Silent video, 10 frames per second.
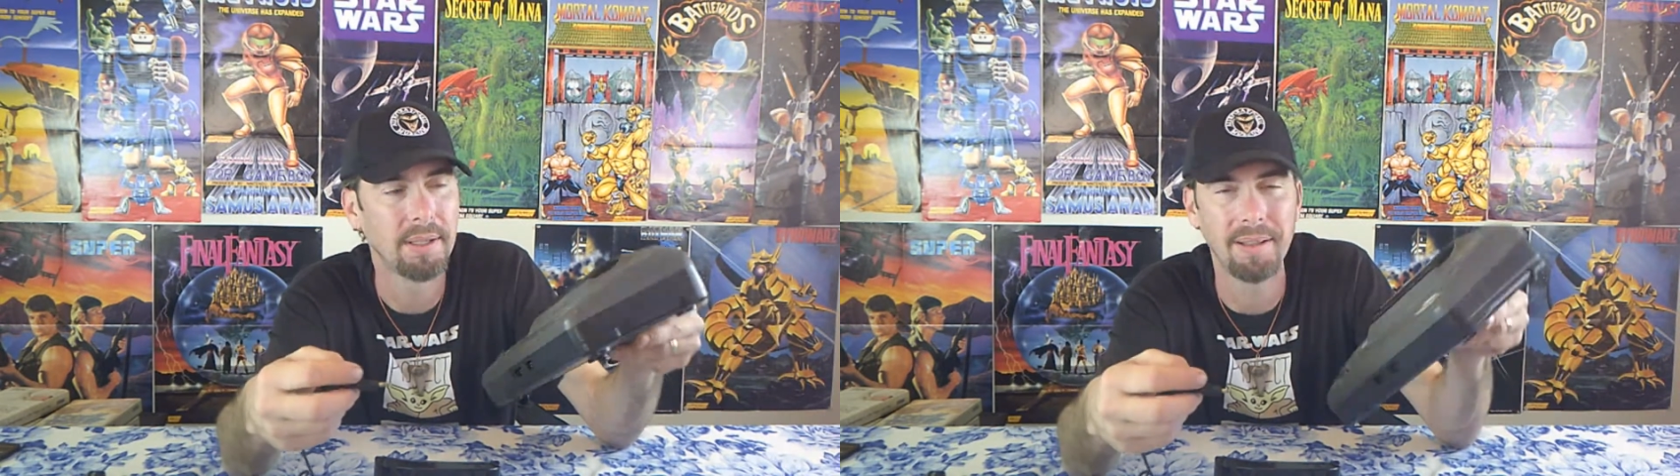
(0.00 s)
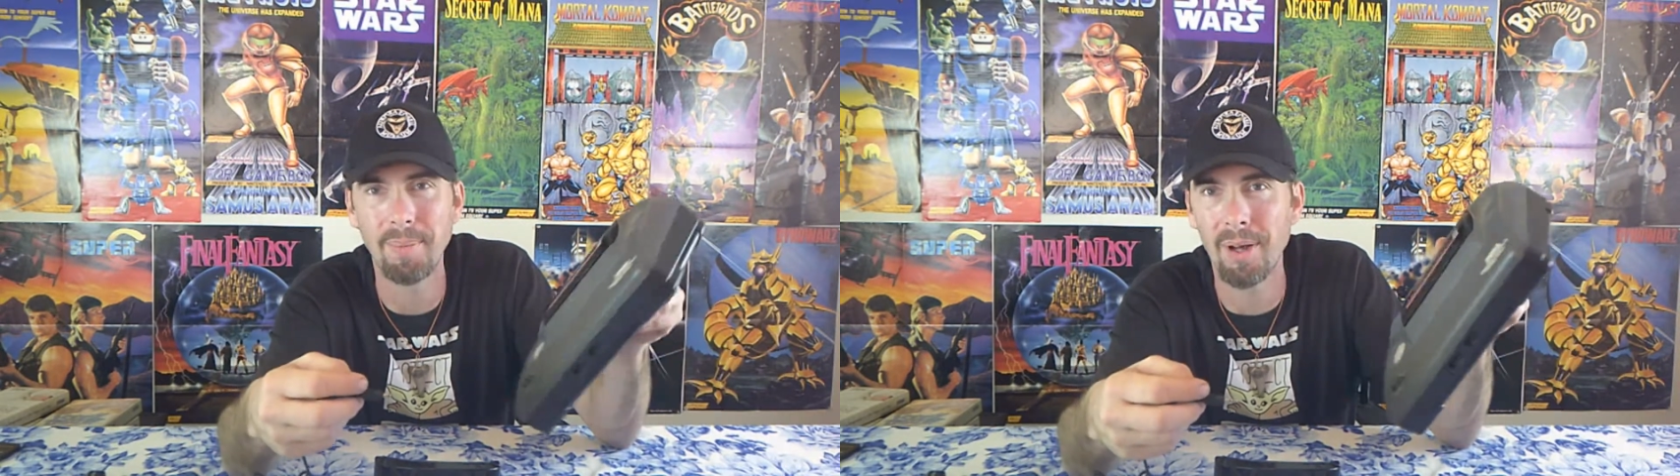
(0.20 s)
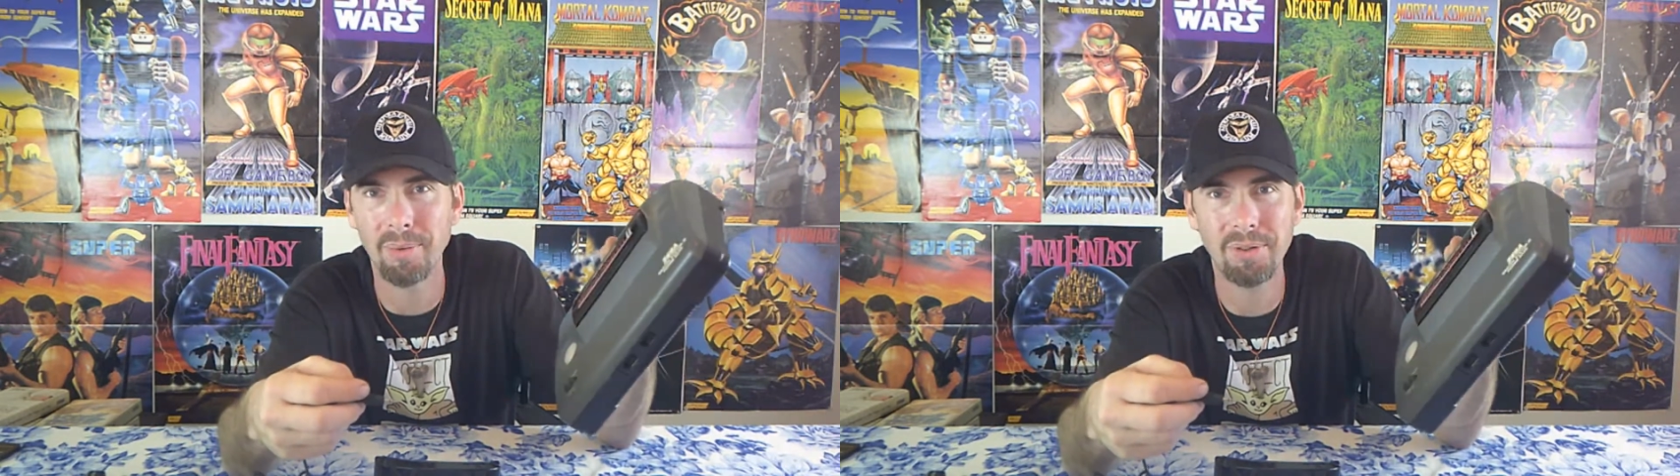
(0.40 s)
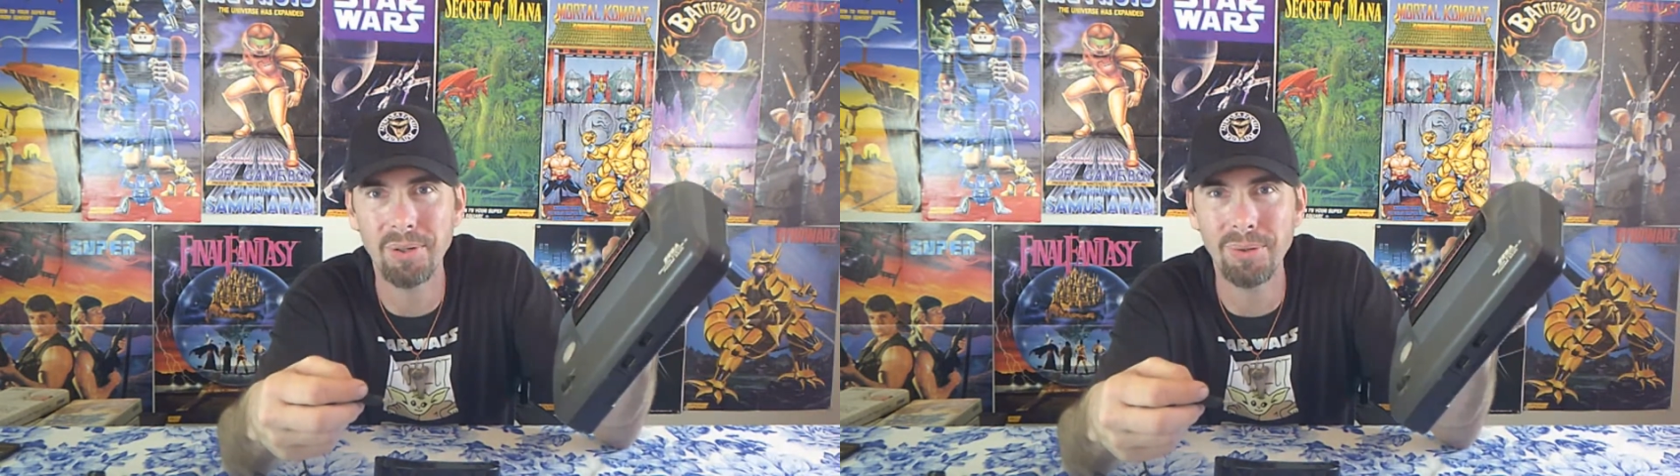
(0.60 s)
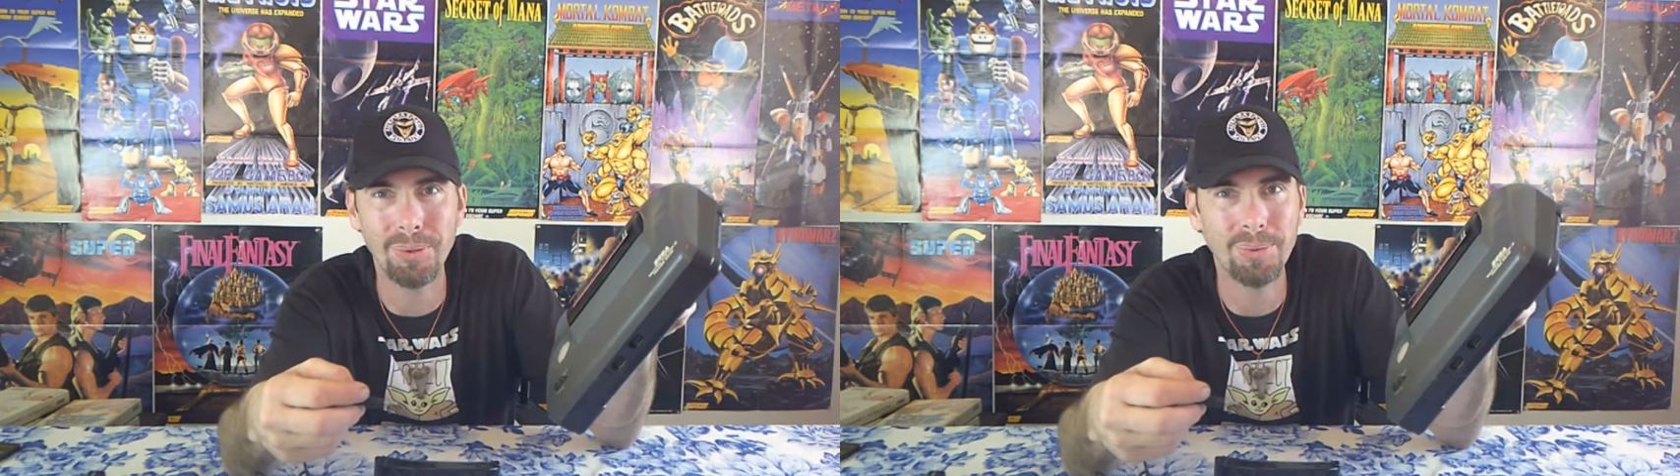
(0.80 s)
Model
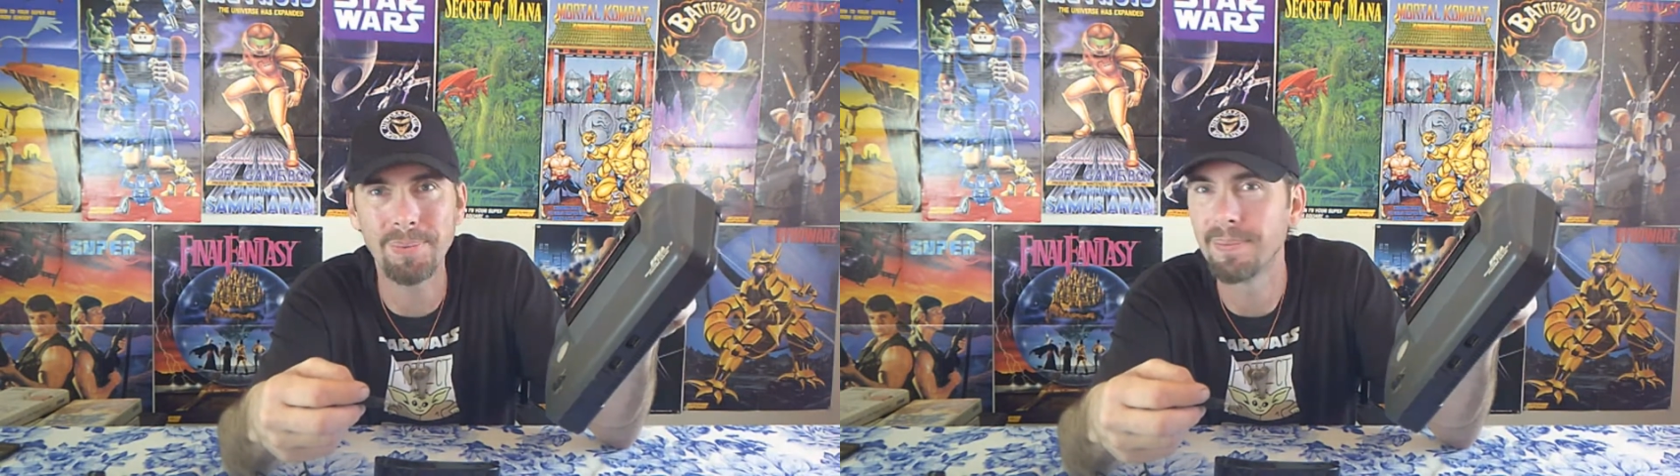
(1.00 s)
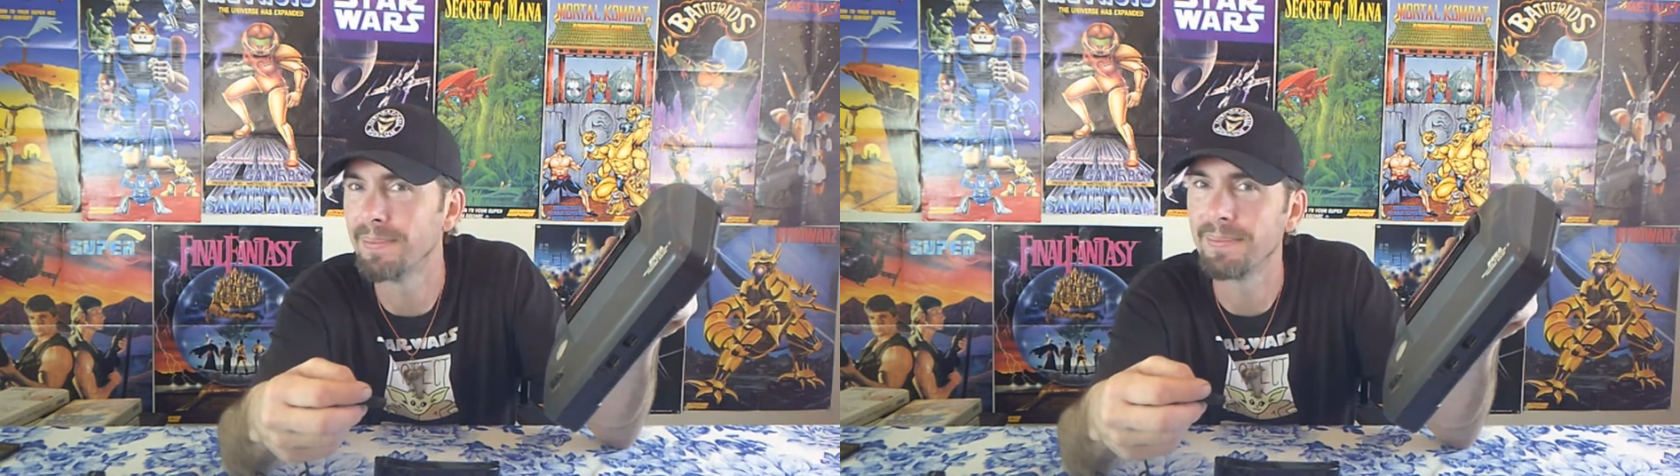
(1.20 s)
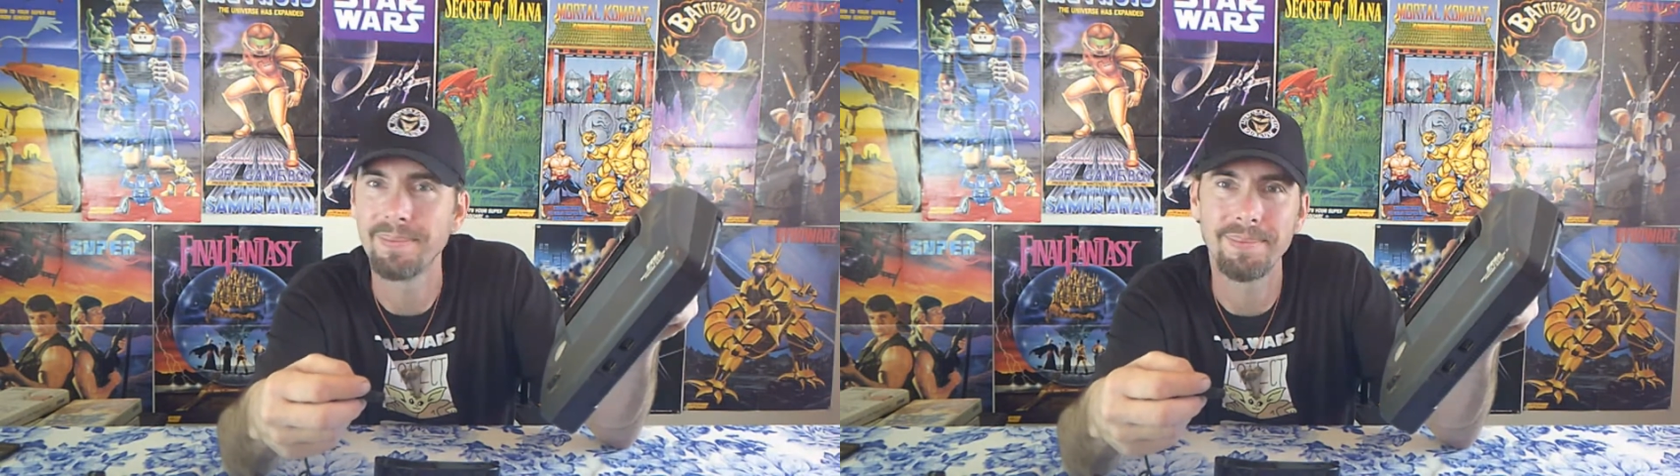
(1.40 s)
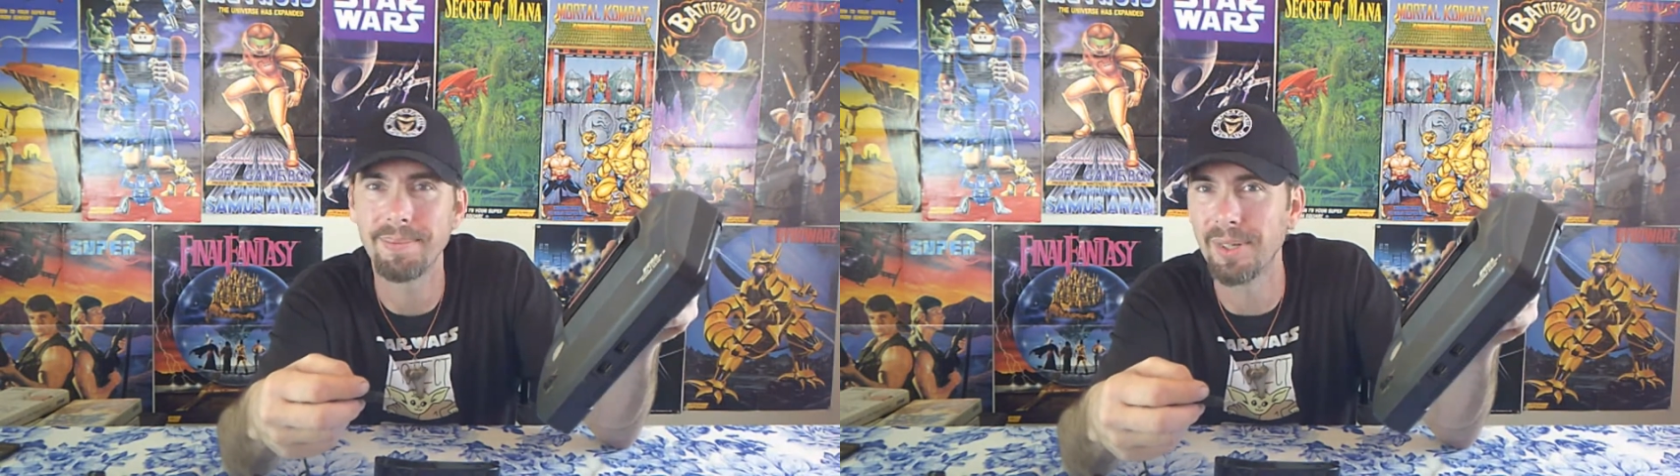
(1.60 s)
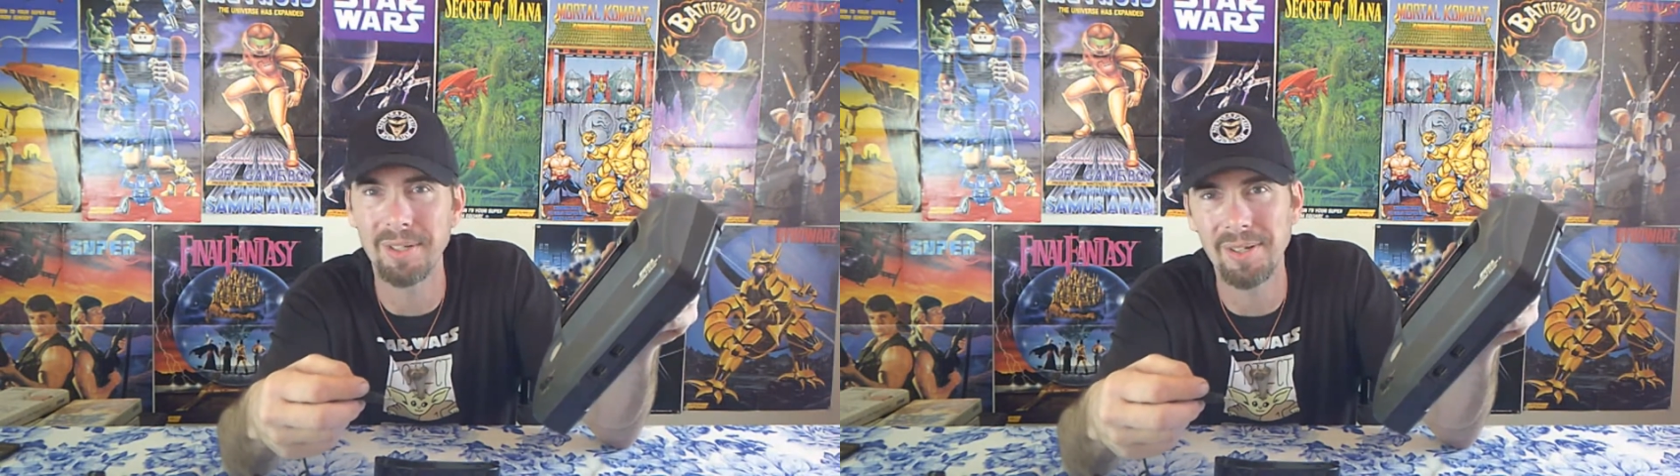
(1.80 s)
2
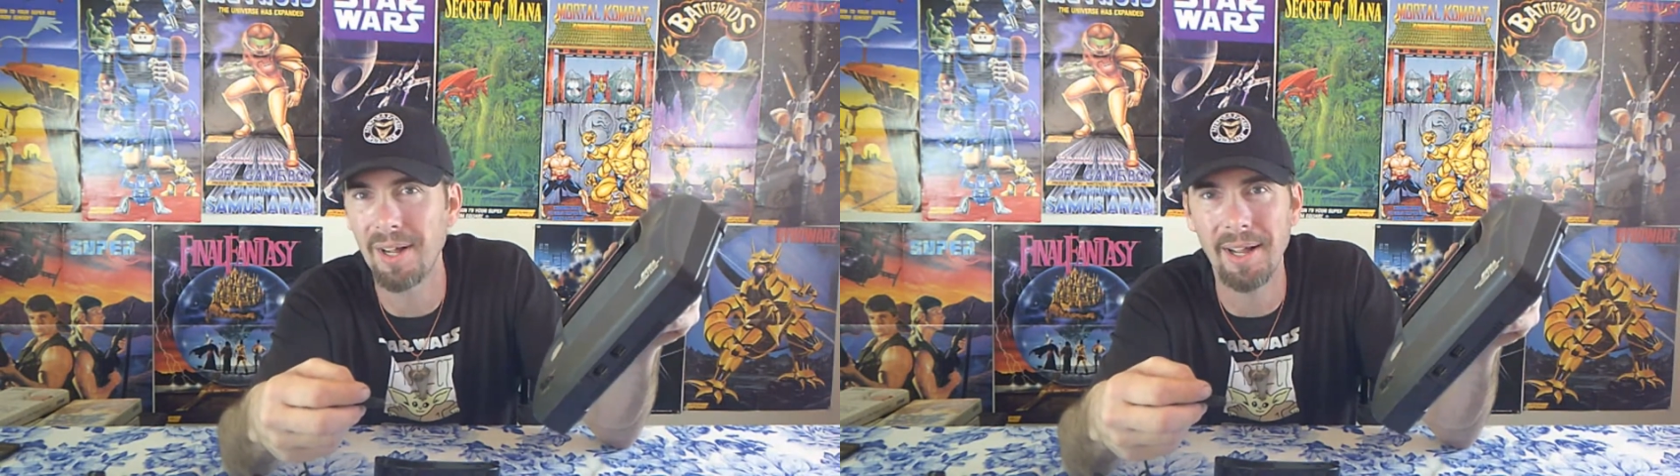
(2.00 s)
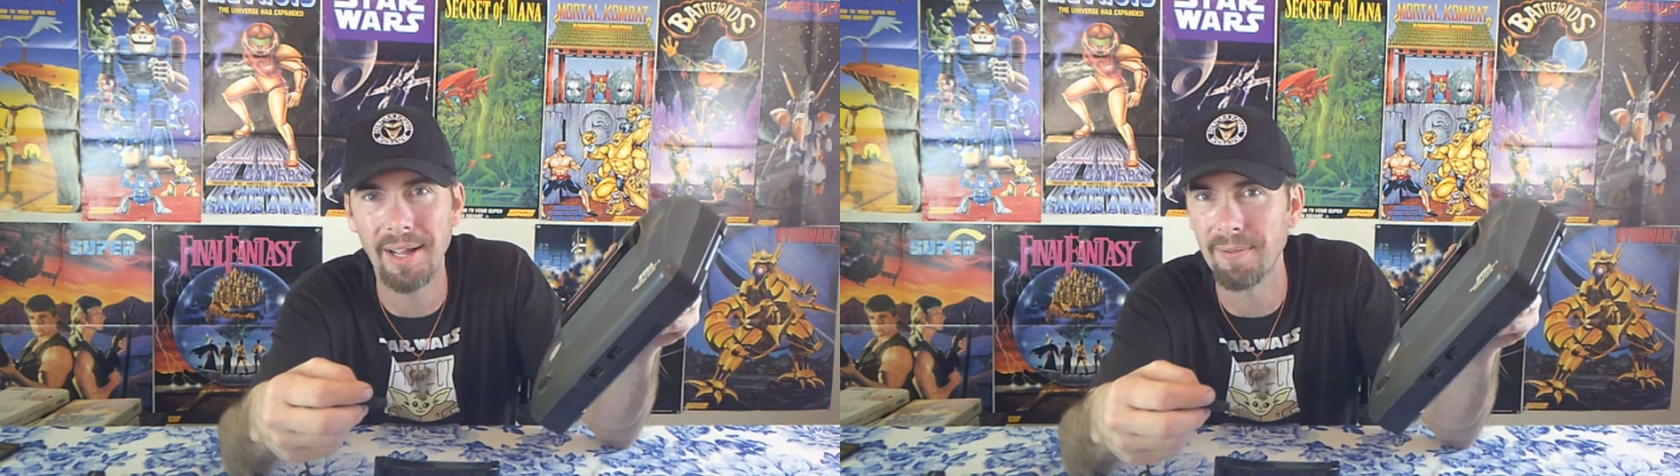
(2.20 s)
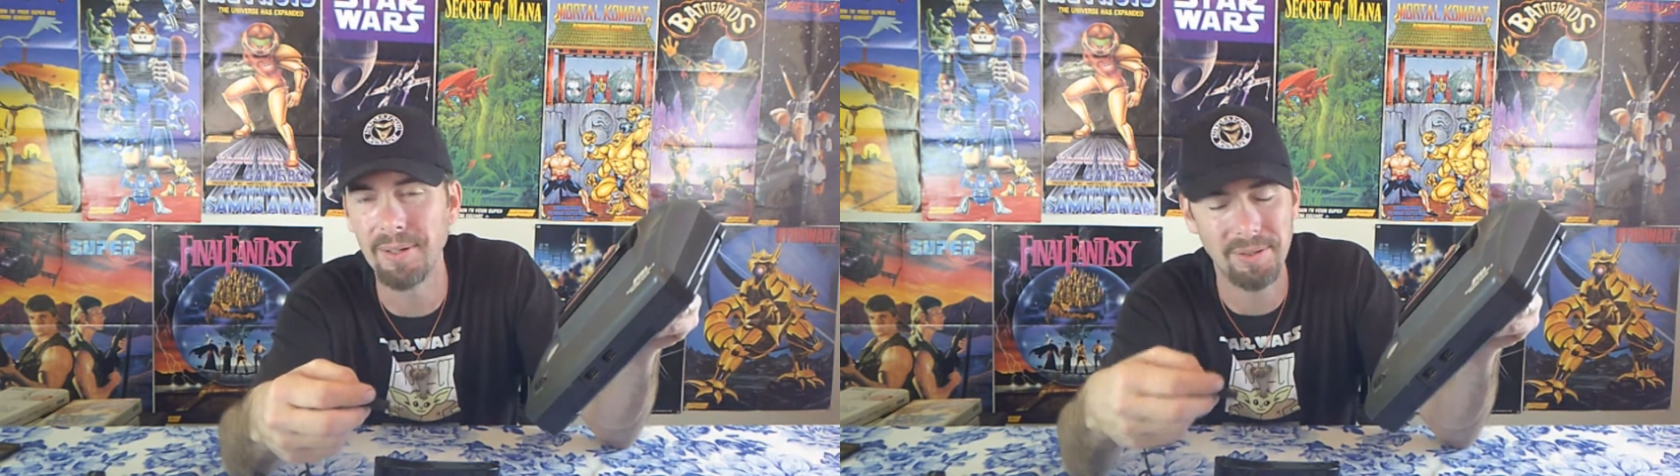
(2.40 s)
does not have it.